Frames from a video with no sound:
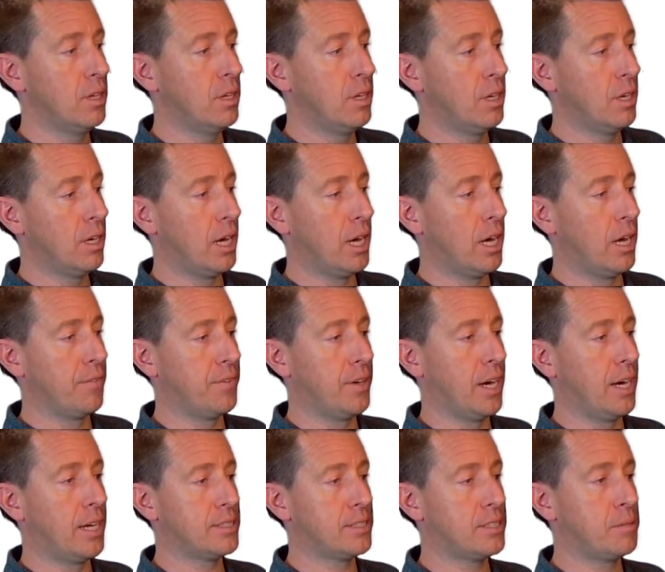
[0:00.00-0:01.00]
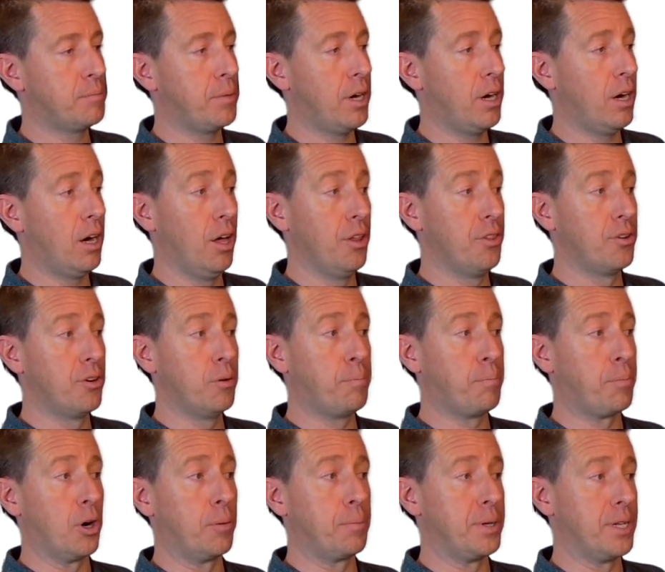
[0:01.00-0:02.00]
I've got some other
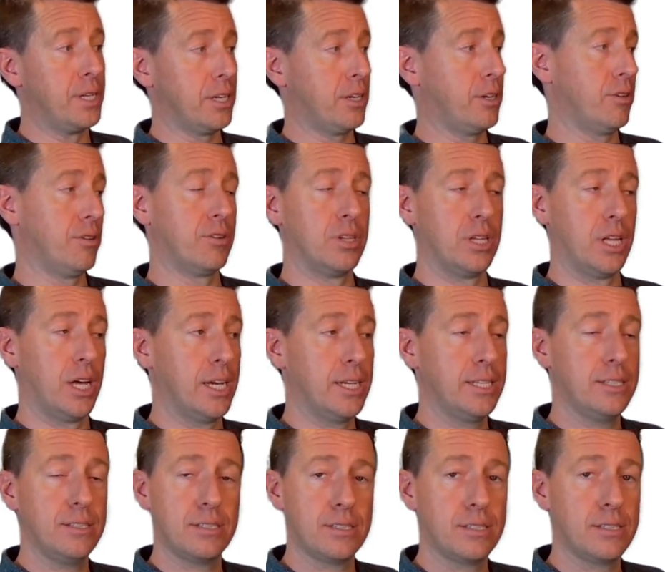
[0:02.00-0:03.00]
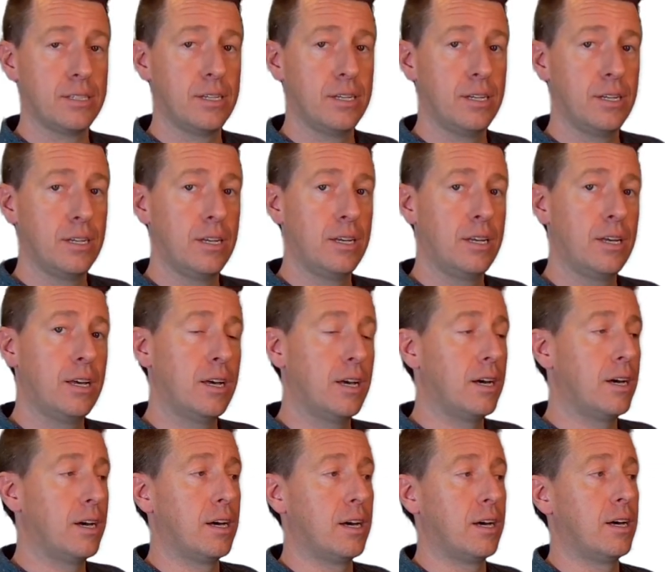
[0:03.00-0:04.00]
perpendicular lines
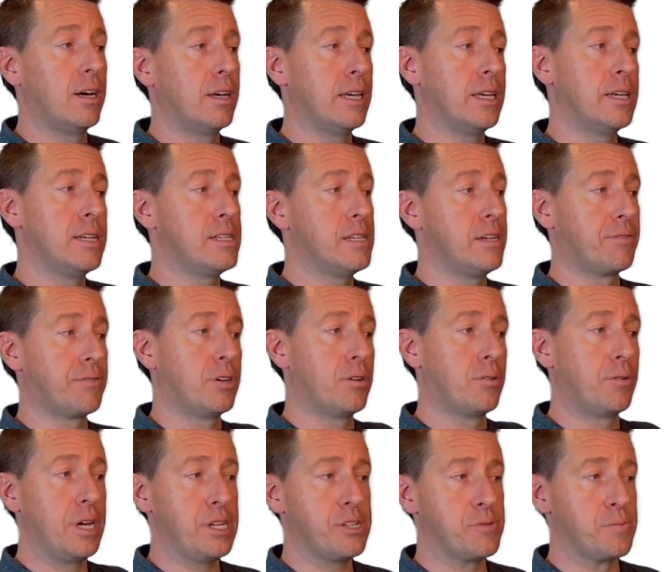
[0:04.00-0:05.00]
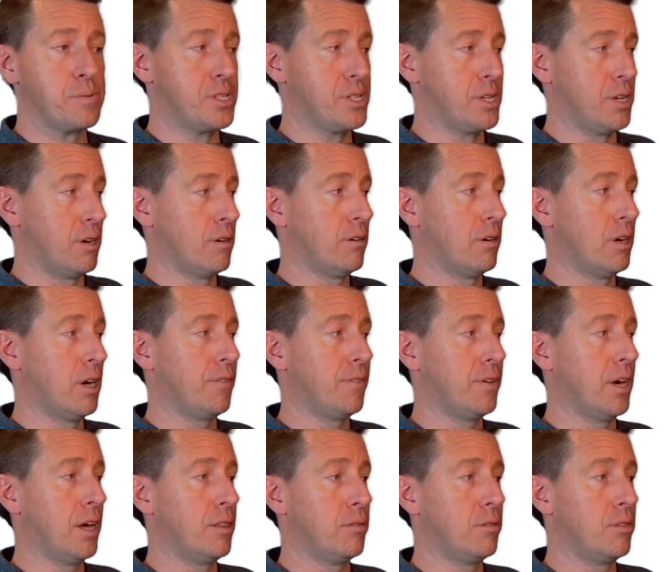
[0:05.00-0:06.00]
in different arrangements here. I've
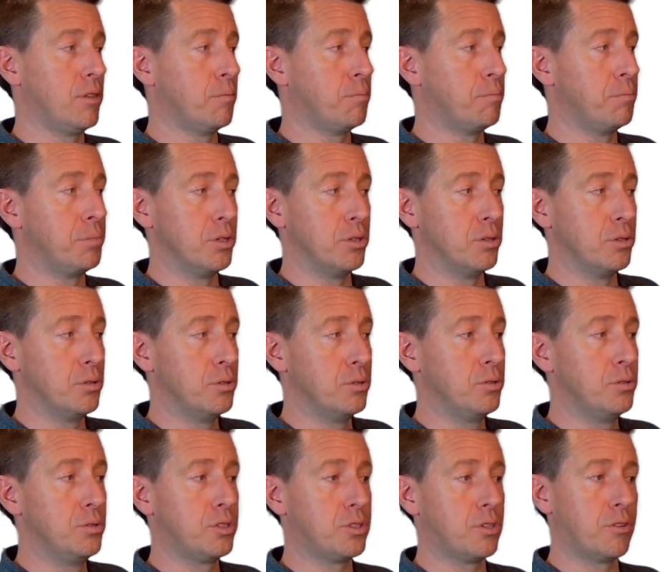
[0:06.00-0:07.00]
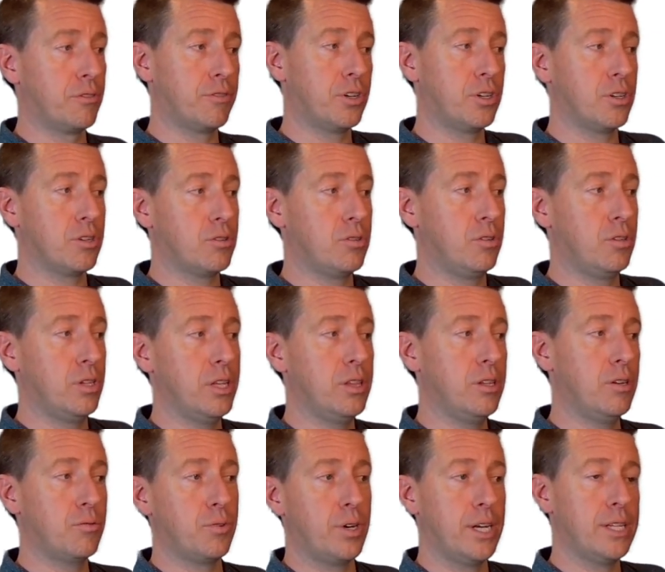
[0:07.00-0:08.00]
got the blues are vertical and the
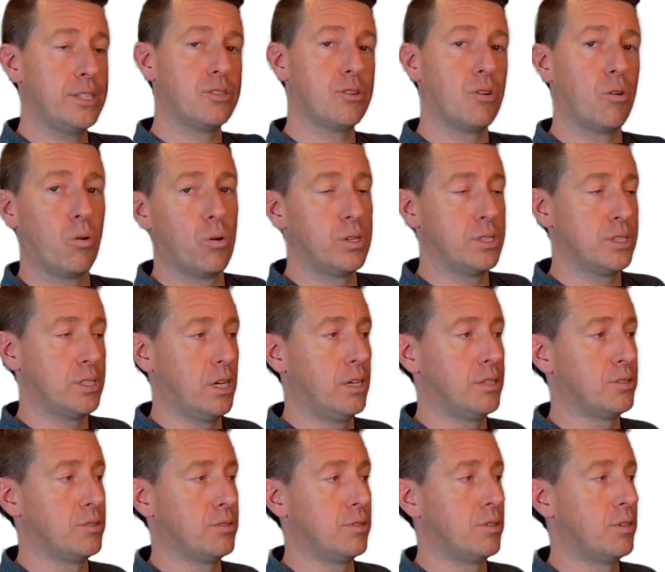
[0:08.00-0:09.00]
reds are horizontal.